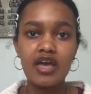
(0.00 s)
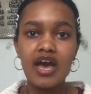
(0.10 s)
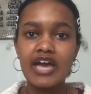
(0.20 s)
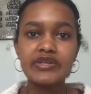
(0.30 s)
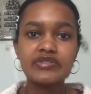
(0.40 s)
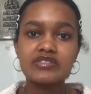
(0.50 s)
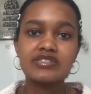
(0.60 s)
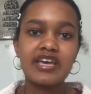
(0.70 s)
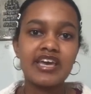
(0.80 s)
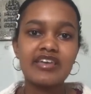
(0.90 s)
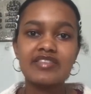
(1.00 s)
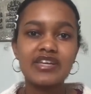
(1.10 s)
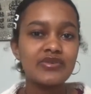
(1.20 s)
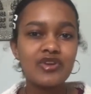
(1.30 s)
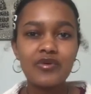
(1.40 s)
I used to say, they
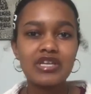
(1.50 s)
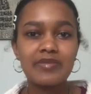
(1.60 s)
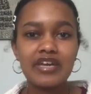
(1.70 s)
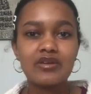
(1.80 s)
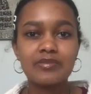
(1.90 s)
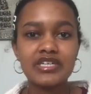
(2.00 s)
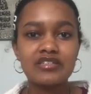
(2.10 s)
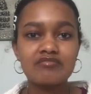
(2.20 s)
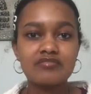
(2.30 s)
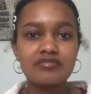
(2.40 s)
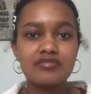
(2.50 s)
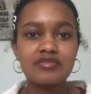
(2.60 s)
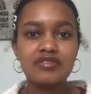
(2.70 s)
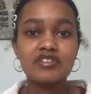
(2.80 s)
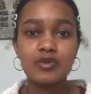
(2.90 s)
don't know any better, but
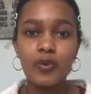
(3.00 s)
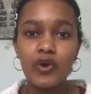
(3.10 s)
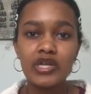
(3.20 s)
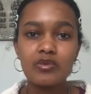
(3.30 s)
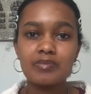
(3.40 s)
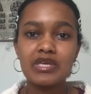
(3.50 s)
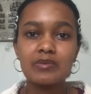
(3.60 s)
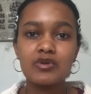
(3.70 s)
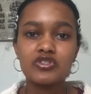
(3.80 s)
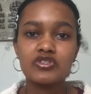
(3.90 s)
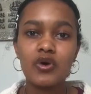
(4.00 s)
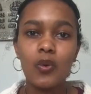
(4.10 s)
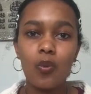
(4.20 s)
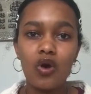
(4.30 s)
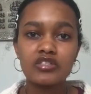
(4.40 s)
there's a point when people just
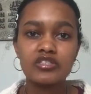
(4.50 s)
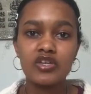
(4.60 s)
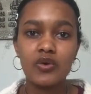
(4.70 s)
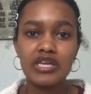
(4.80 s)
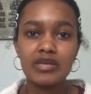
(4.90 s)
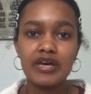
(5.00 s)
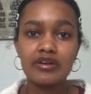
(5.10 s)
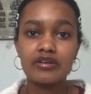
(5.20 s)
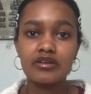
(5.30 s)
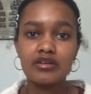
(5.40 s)
don't want to know any better.